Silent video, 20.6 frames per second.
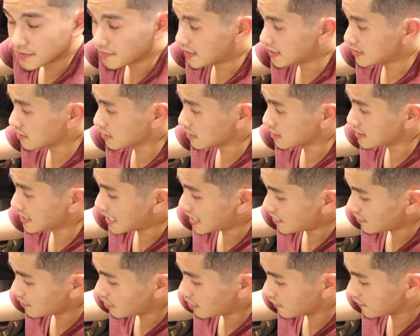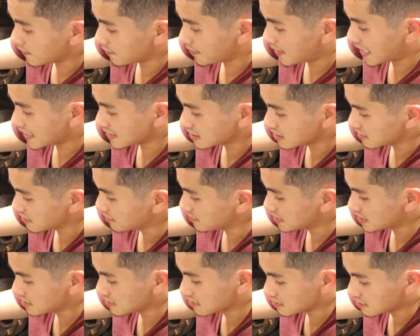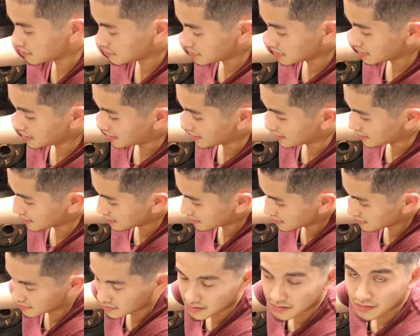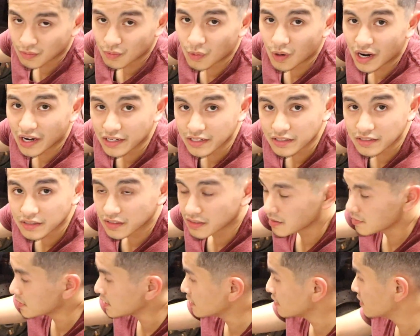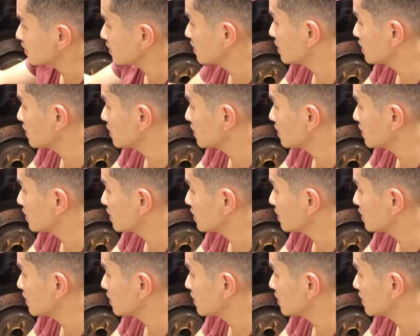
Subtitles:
If I took the tire off and patch it up, it's just gonna be like, why, you know what I mean?